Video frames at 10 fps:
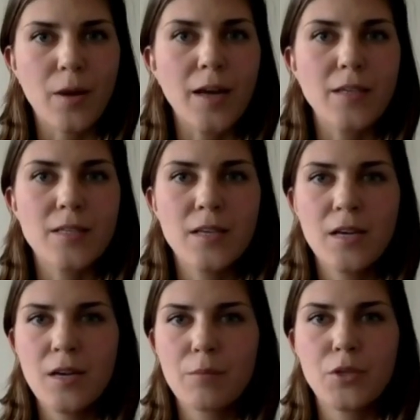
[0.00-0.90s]
US.
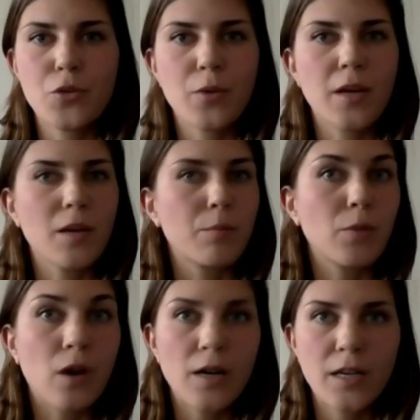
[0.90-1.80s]
Between
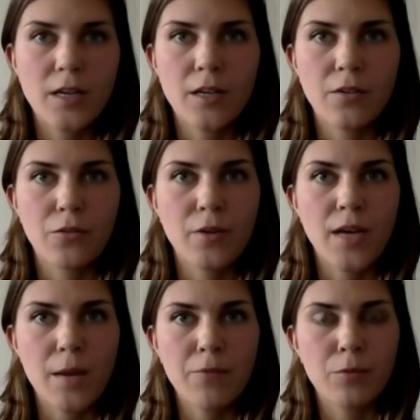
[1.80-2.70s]
blocking
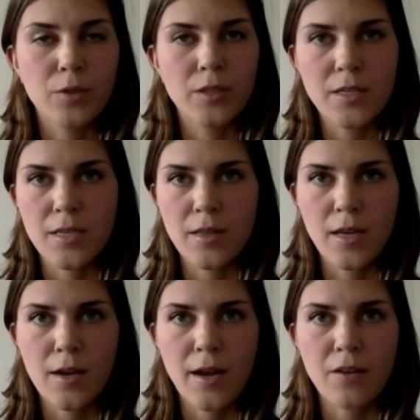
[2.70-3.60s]
3M from releasing the
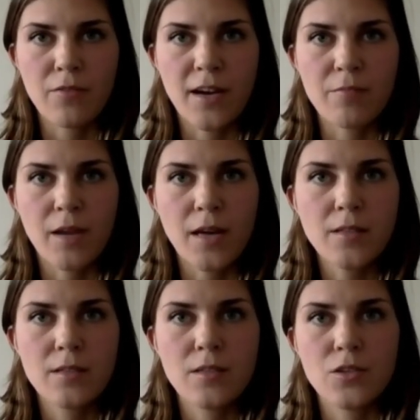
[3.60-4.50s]
N95
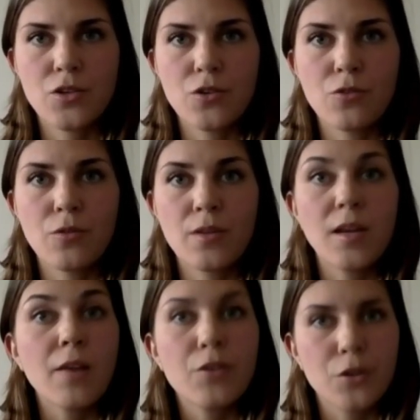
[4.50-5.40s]
masks to the
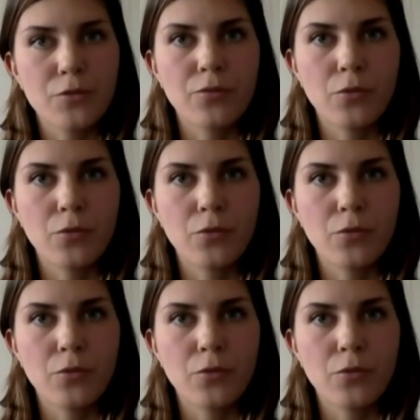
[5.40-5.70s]
governor of